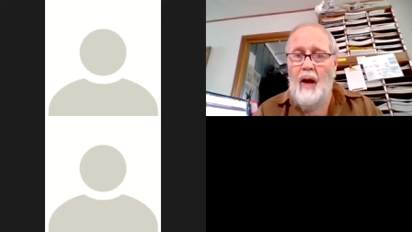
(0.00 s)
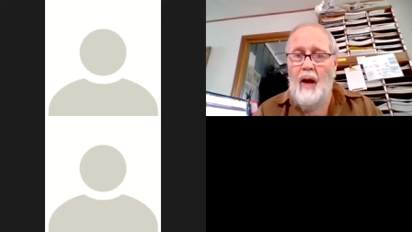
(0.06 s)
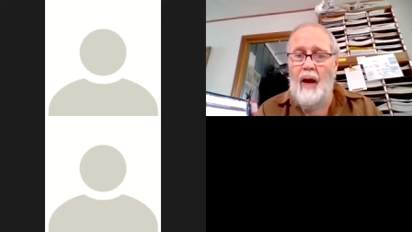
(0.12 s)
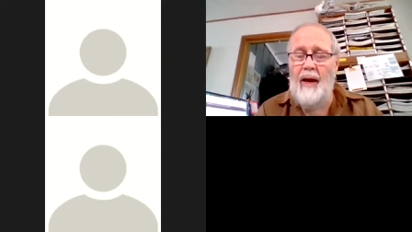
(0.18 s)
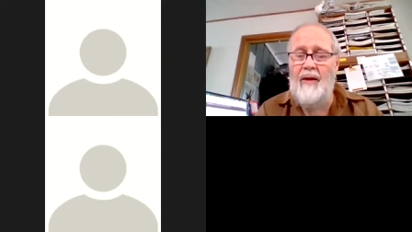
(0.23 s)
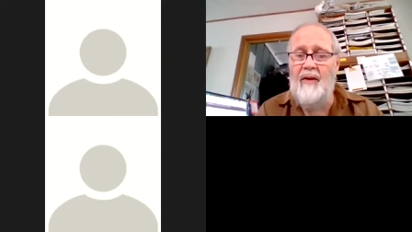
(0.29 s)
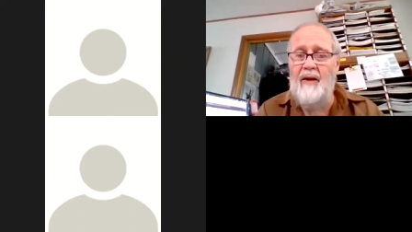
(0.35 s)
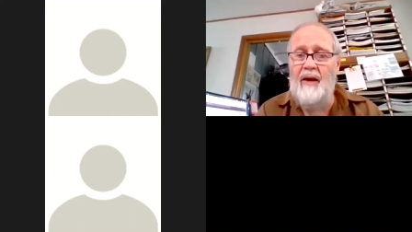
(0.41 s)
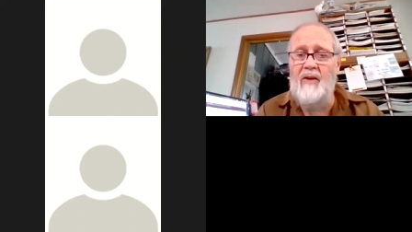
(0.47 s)

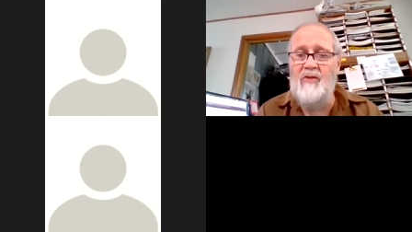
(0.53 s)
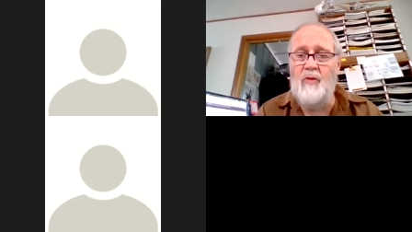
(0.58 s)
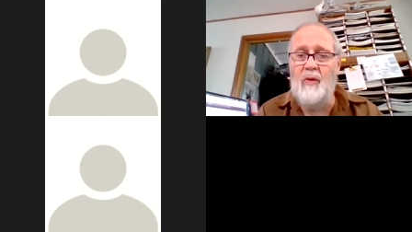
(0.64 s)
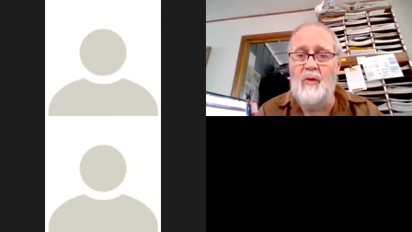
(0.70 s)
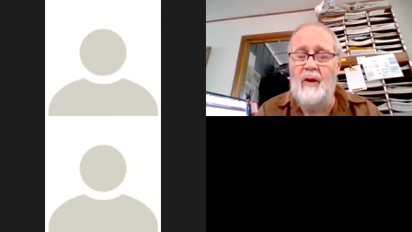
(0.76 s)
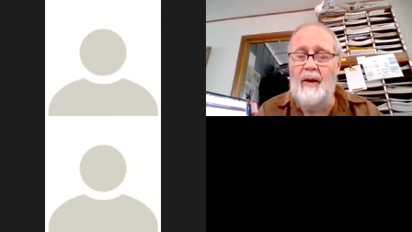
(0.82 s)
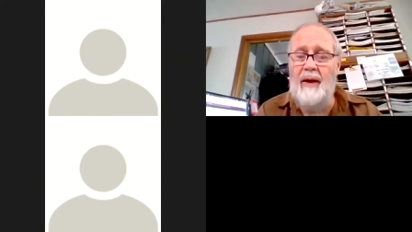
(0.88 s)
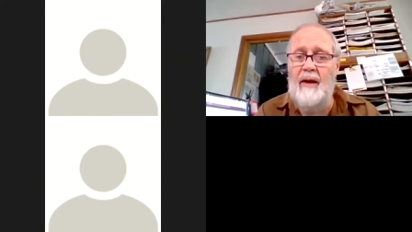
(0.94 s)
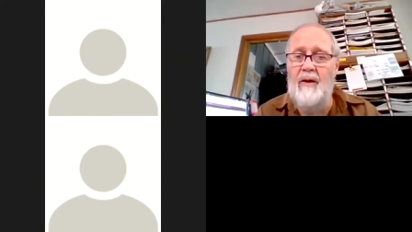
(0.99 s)
I think it's
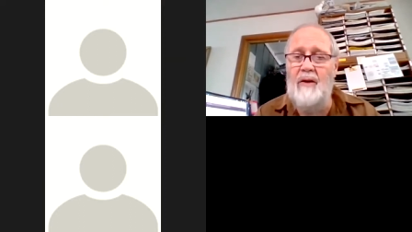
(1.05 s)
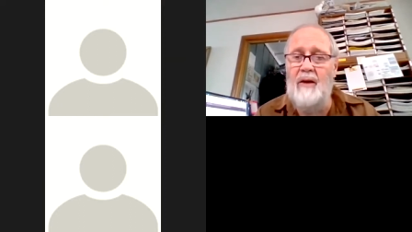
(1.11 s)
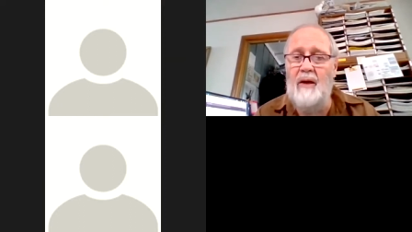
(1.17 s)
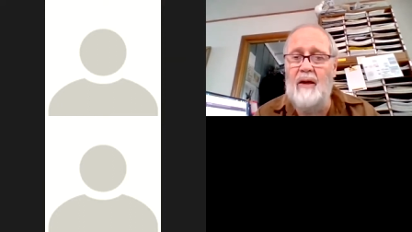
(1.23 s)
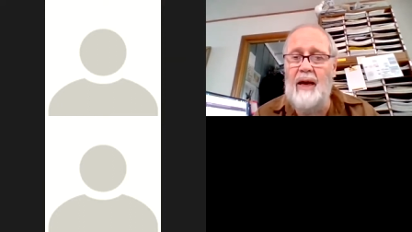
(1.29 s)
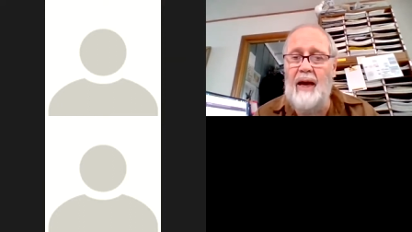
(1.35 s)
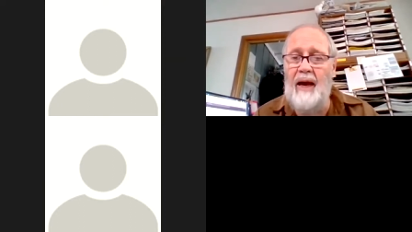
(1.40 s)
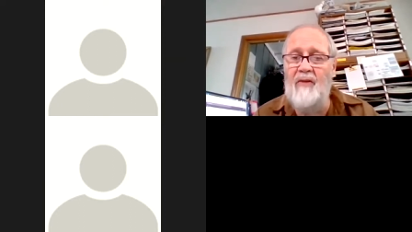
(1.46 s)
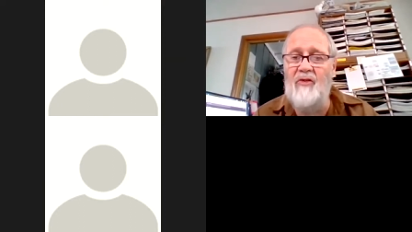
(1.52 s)
related to
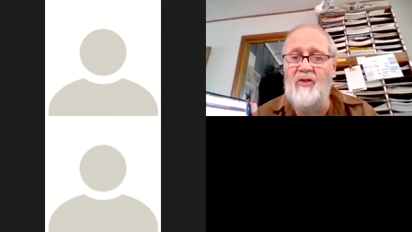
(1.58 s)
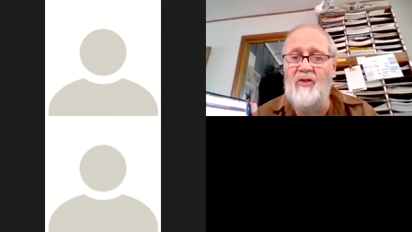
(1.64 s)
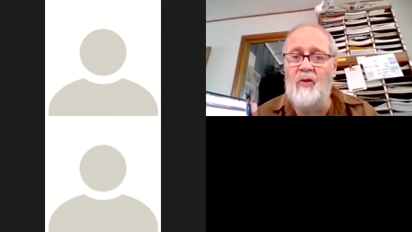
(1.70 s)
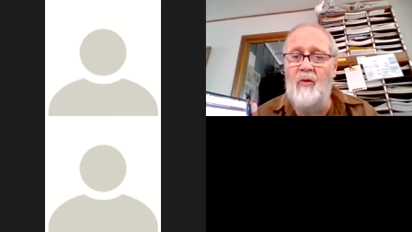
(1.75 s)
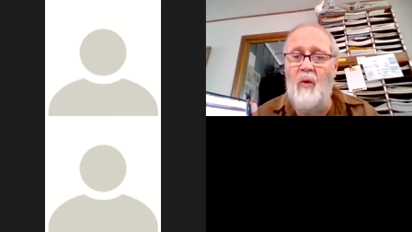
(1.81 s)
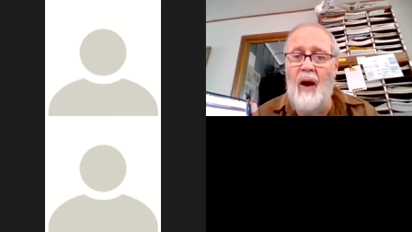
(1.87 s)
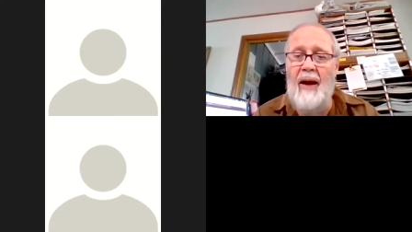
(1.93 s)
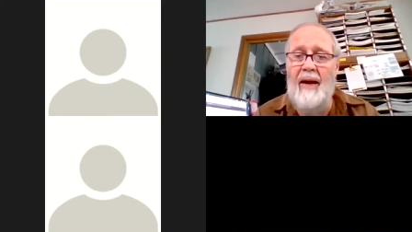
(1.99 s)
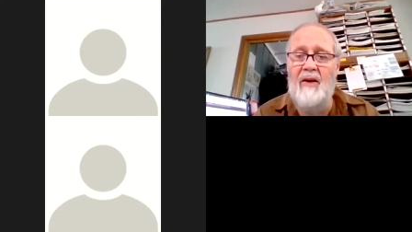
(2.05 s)
cats
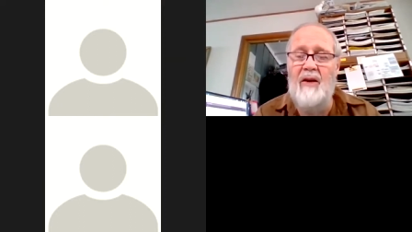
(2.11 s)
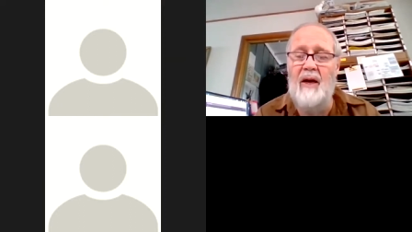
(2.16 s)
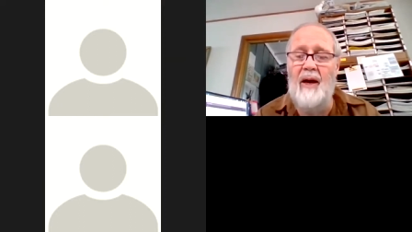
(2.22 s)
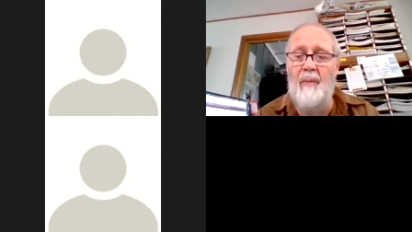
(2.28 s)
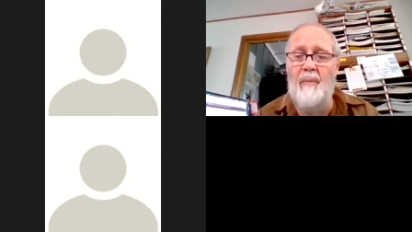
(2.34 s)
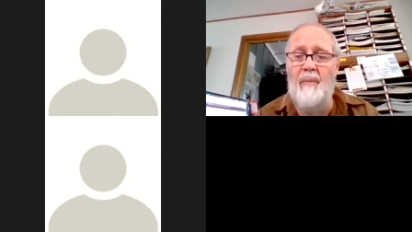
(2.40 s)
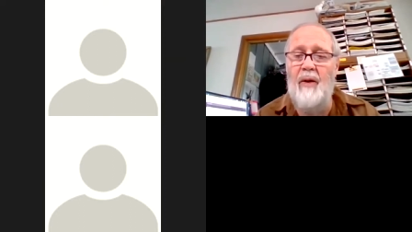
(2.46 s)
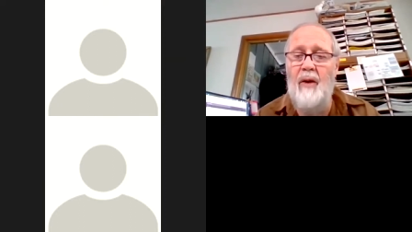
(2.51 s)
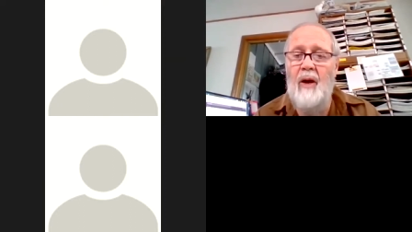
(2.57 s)
grind up,